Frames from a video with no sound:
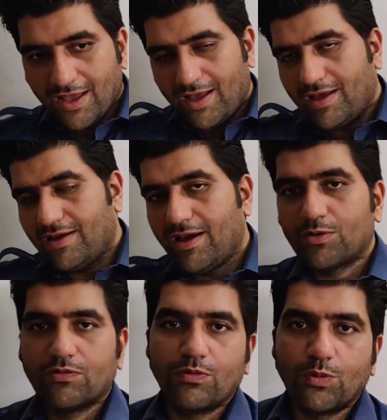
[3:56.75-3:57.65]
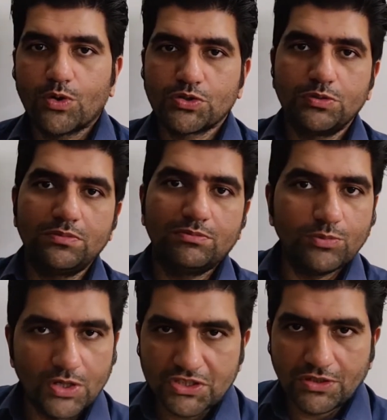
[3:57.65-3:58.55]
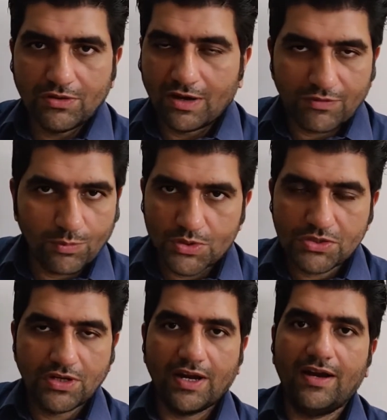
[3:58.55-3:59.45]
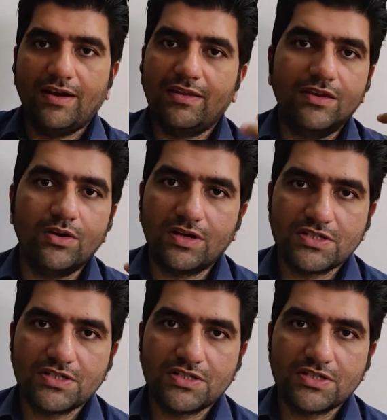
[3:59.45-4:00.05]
out of the washroom, after washing your hand and then you're